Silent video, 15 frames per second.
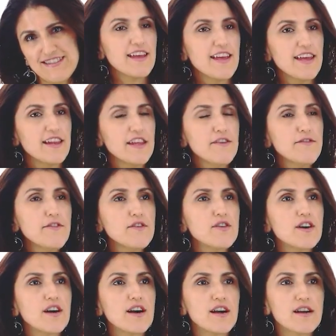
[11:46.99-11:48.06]
And if you
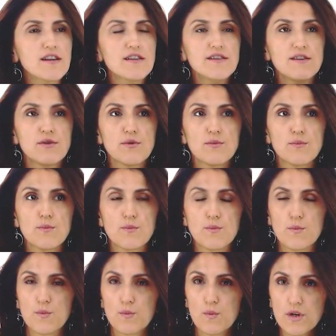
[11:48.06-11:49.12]
are
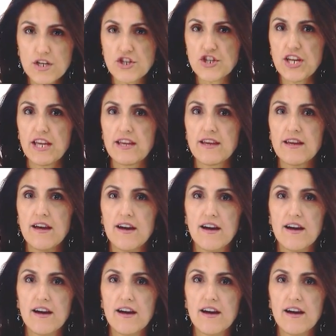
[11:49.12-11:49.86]
wishing